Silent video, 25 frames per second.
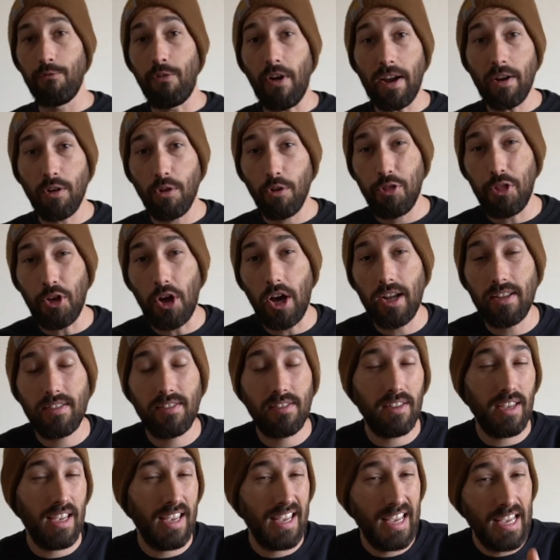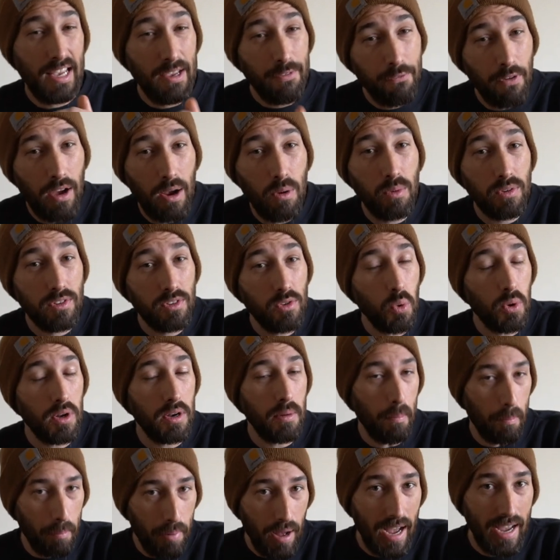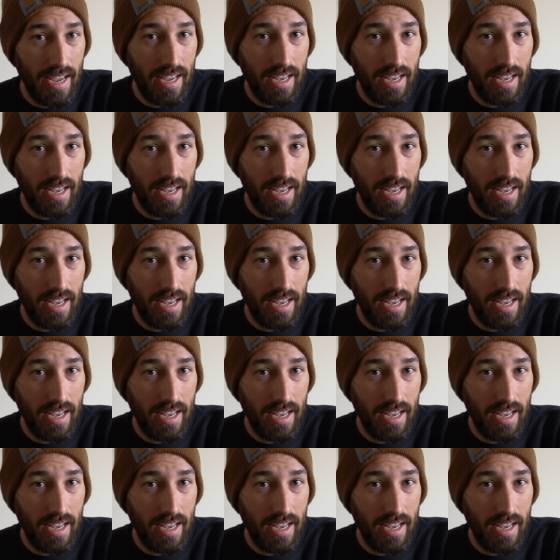Final thoughts. If I was going to buy